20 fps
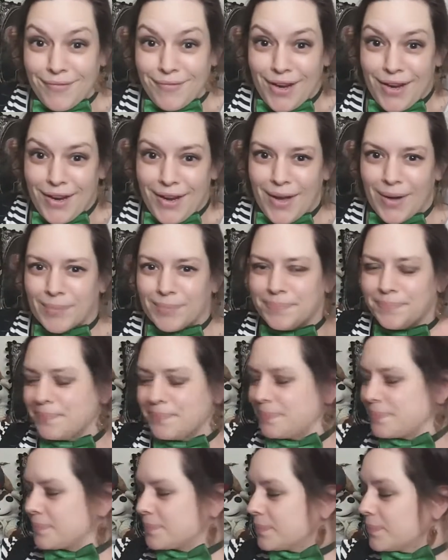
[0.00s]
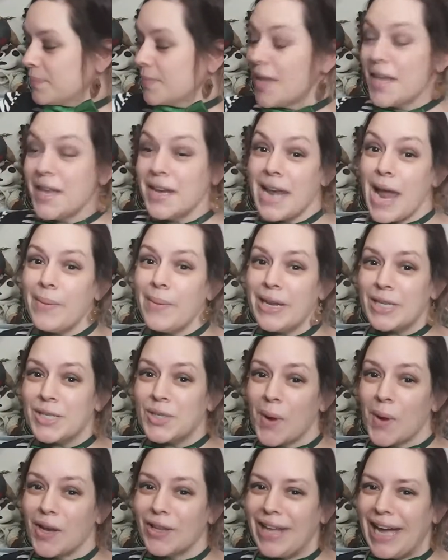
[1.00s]
There you go. Now we get
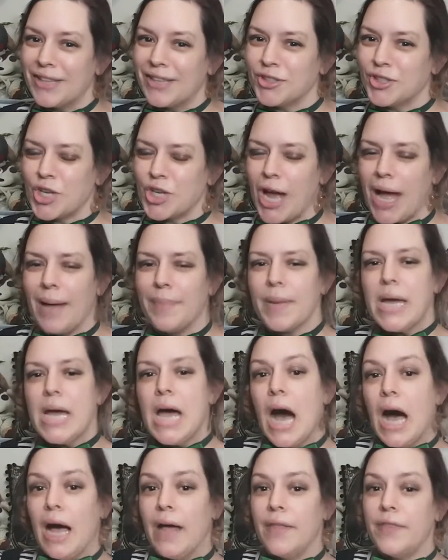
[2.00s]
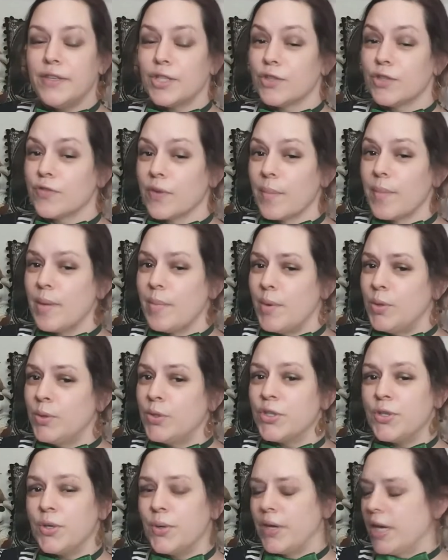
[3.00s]
to our last shop. Uh, this is from the
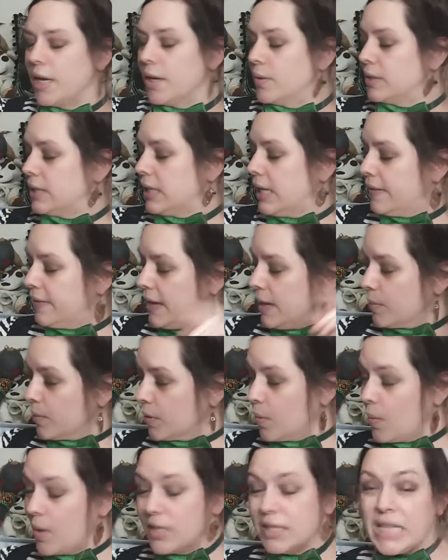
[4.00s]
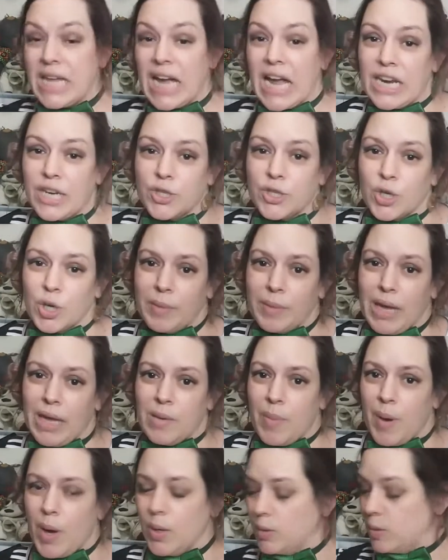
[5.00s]
Moose Studios, and they were the ones that kind of turned me on
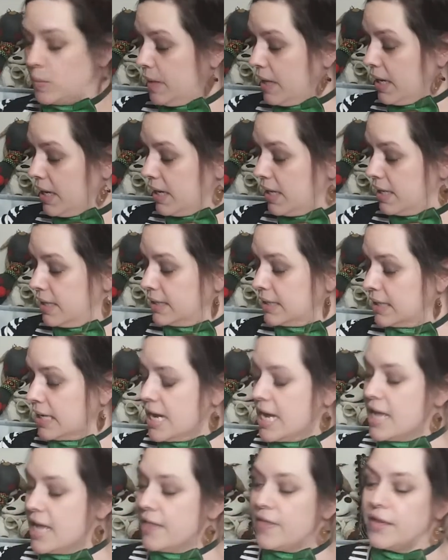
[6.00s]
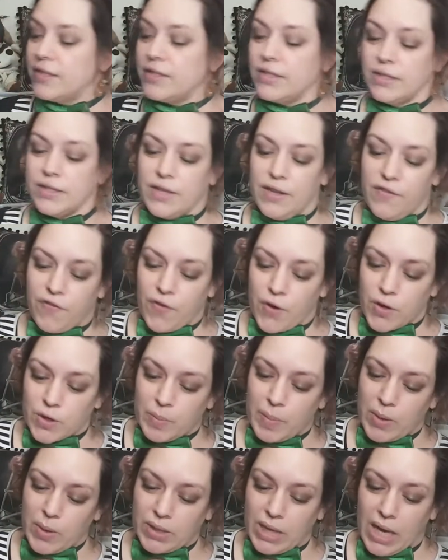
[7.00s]
to bows because this is the first
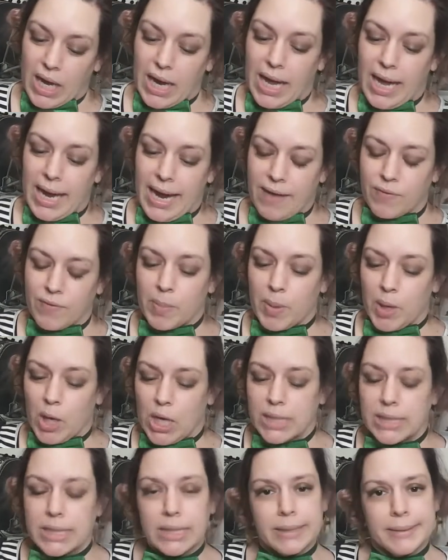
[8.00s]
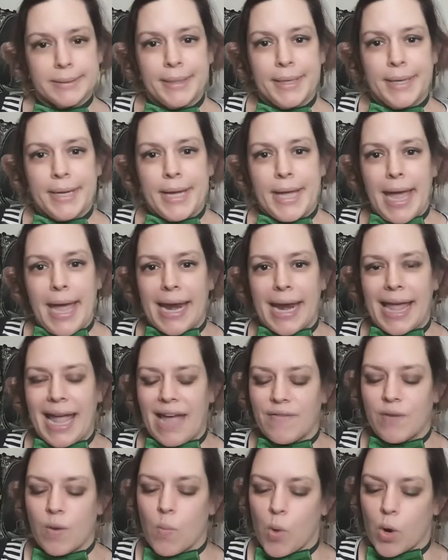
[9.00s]
bow tie I ever bought. And I
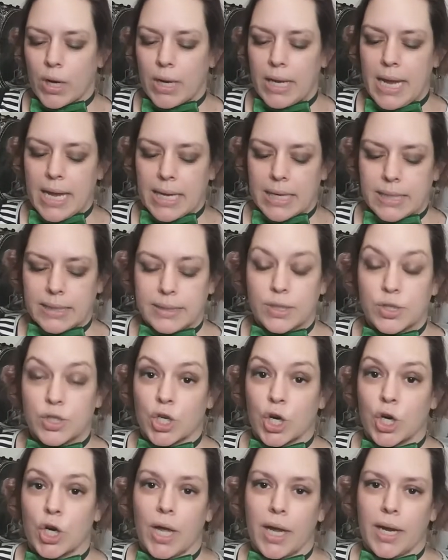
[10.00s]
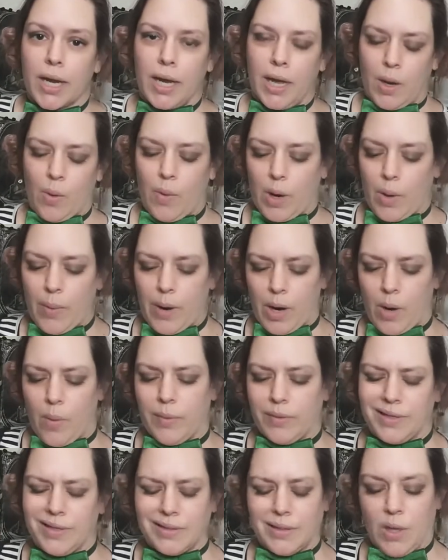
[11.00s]
haven't worn it yet because the skirt I kind of want to wear it
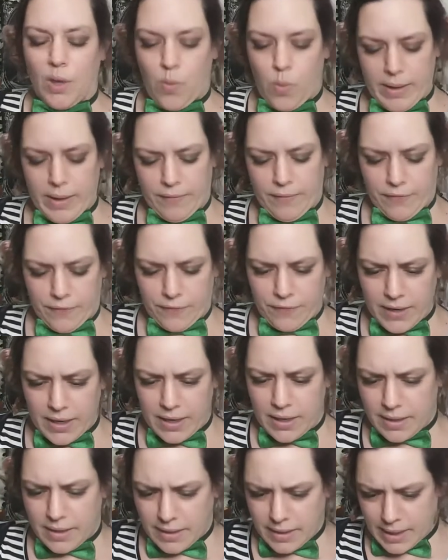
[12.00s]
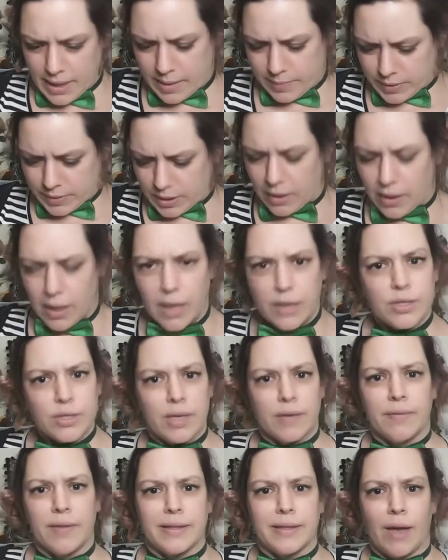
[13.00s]
with doesn't quite fit yet. I'm sorry, I just
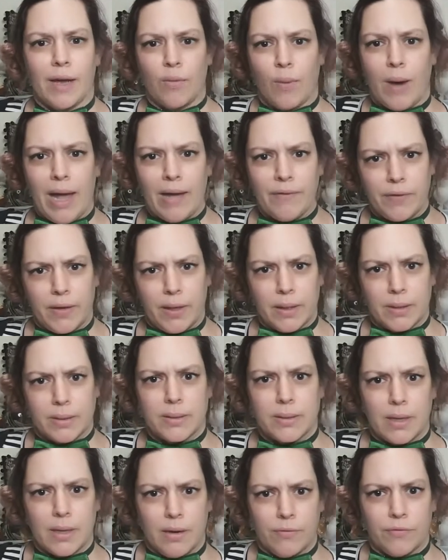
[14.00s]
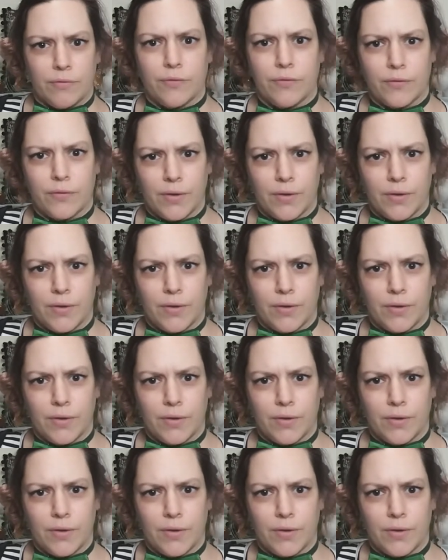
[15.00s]
have like that raffia stuff,